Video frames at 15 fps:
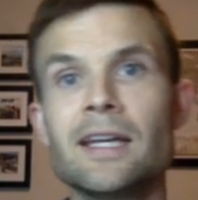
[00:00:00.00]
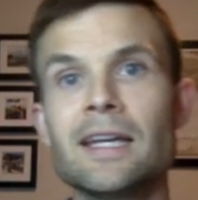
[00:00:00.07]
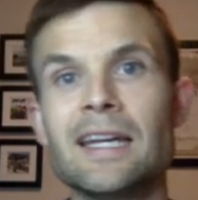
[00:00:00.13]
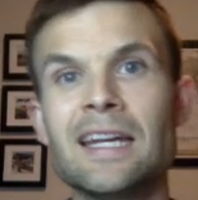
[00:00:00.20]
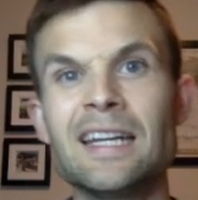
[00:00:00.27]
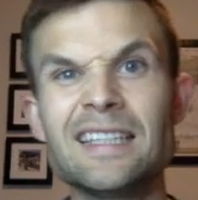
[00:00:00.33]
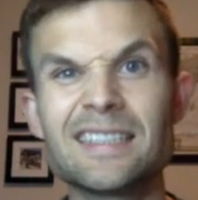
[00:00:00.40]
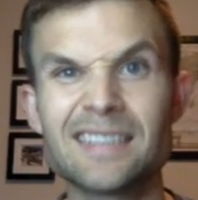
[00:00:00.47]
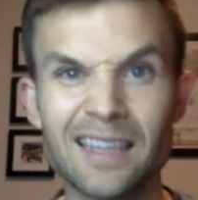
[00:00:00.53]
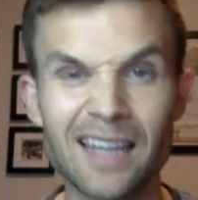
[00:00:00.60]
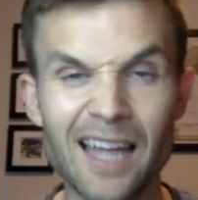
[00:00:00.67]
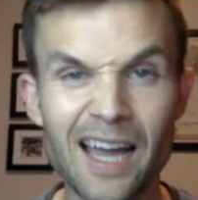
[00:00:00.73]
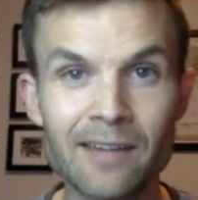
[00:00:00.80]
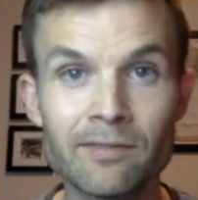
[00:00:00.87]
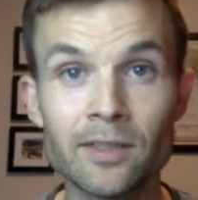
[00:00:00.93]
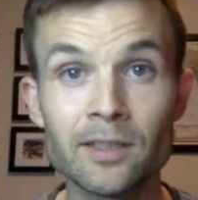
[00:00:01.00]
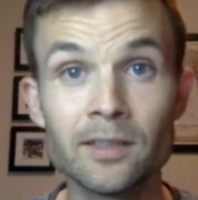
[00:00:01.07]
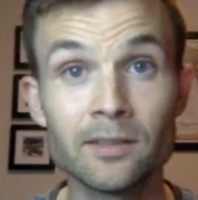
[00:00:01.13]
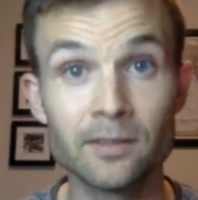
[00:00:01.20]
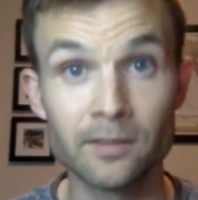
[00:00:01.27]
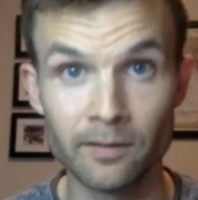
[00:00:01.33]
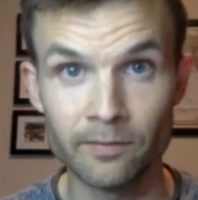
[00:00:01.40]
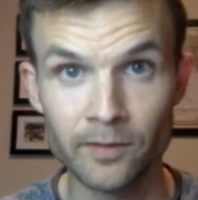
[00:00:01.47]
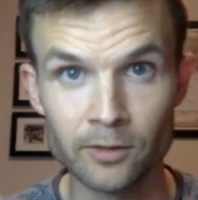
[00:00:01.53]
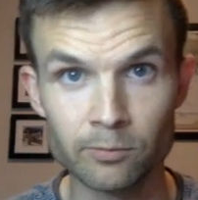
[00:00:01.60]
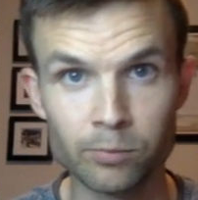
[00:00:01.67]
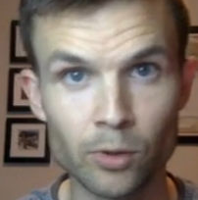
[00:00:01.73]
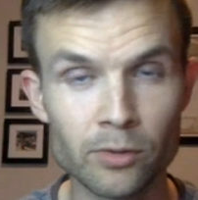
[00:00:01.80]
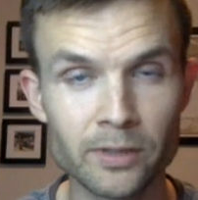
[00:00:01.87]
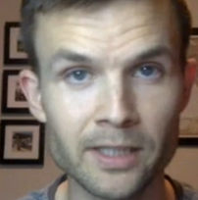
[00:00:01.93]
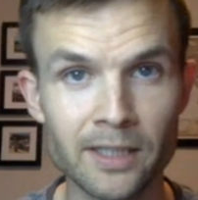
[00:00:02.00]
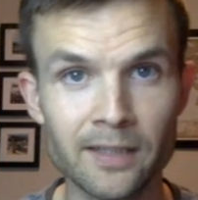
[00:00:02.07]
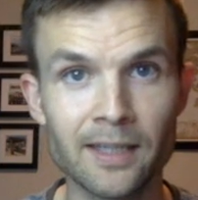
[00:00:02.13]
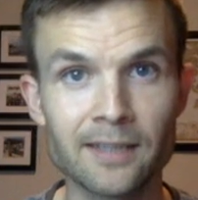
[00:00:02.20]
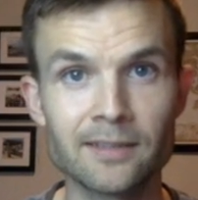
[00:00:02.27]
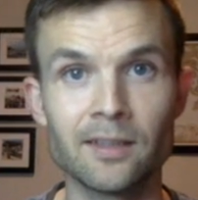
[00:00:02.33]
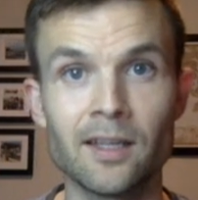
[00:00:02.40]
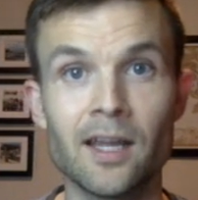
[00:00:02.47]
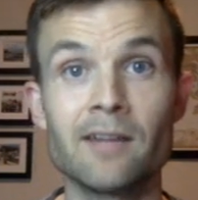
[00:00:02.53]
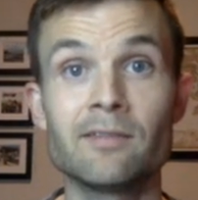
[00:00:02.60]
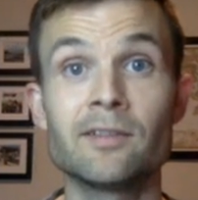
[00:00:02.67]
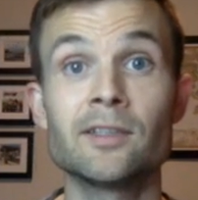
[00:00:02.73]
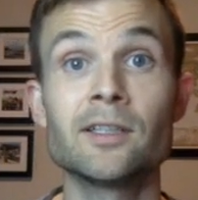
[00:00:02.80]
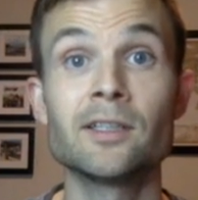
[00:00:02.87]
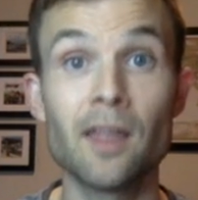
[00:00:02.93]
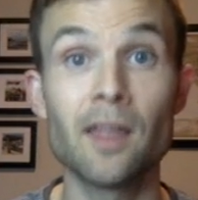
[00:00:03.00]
Any saliva, if there's protein in that saliva,